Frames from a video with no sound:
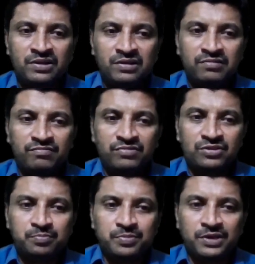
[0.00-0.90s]
With the
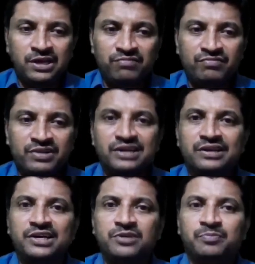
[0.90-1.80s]
B, we can
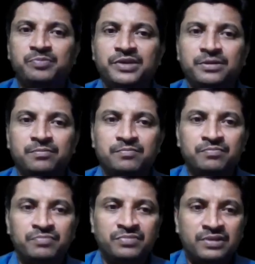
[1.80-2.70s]
get B.
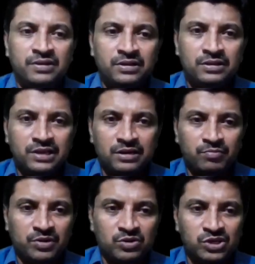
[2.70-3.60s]
Then by
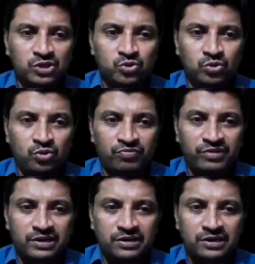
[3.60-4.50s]
using 2, we
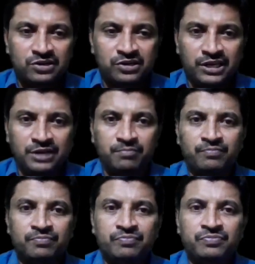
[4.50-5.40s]
can get D.
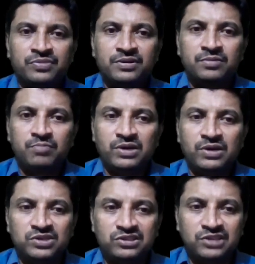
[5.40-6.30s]
By
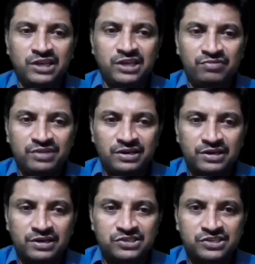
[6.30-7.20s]
using 3, we can get
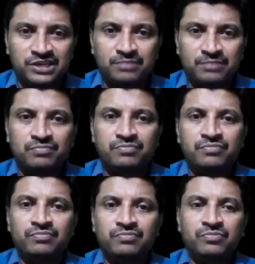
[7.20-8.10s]
C.
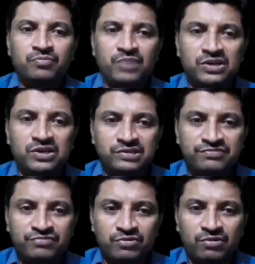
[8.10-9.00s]
By using
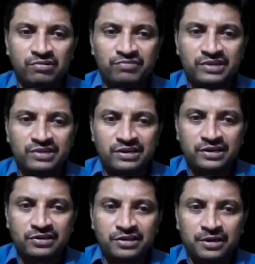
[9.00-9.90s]
4, we can get
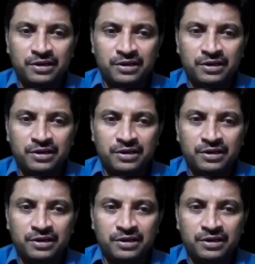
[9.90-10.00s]
A.